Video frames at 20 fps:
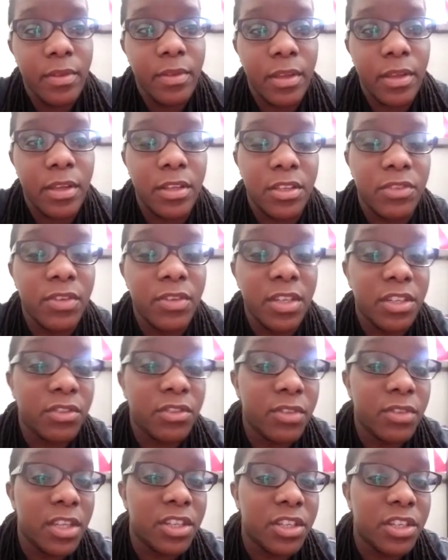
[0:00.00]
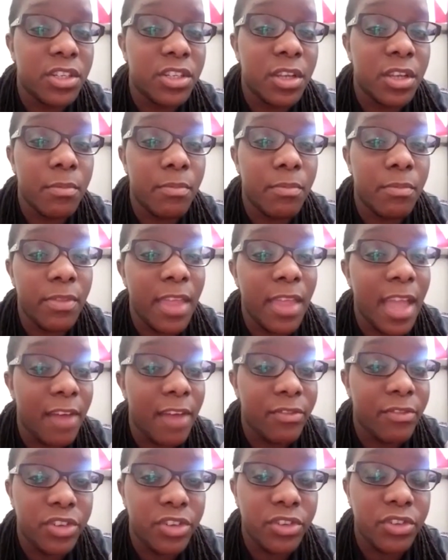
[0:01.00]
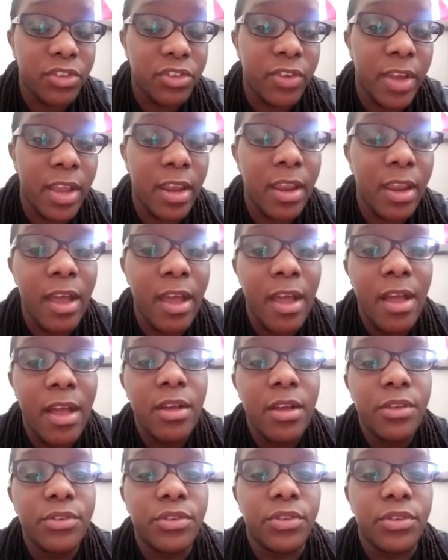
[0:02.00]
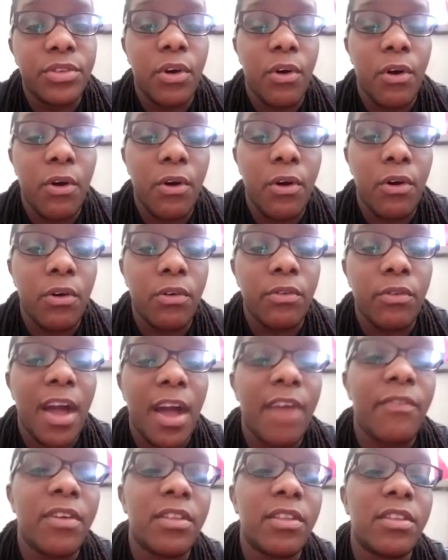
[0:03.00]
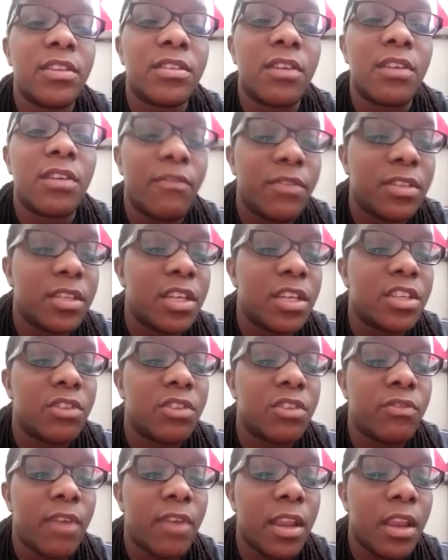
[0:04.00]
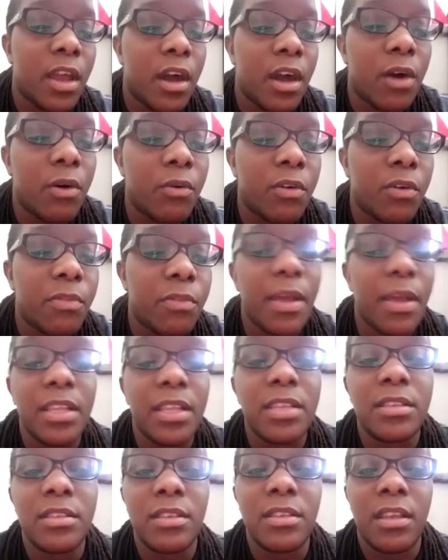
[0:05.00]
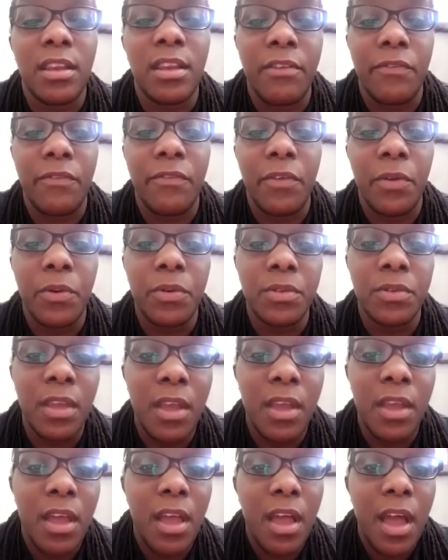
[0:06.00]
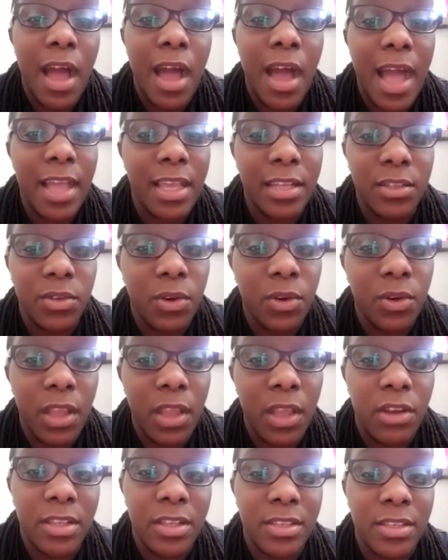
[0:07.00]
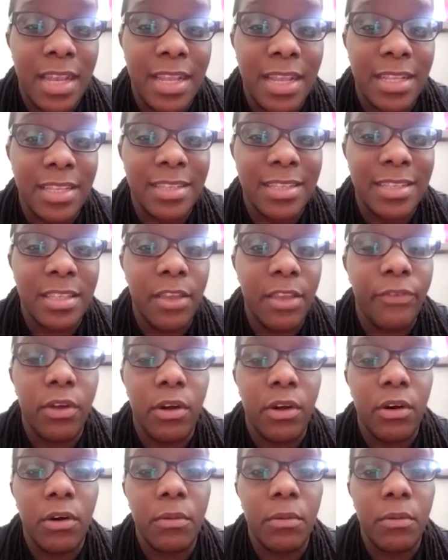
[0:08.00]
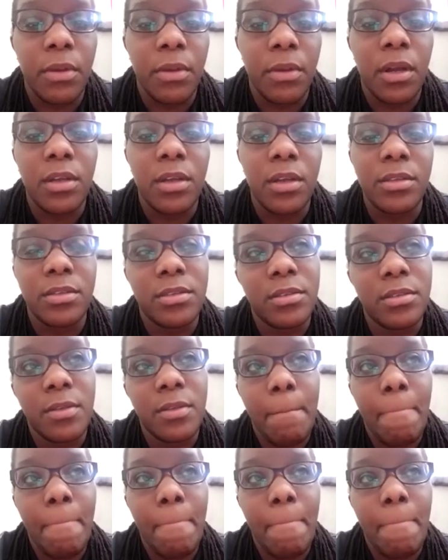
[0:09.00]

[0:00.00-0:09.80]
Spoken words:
interracial relationship. They have children. So having this conversation right now with my nieces and nephews, I can totally understand it is difficult because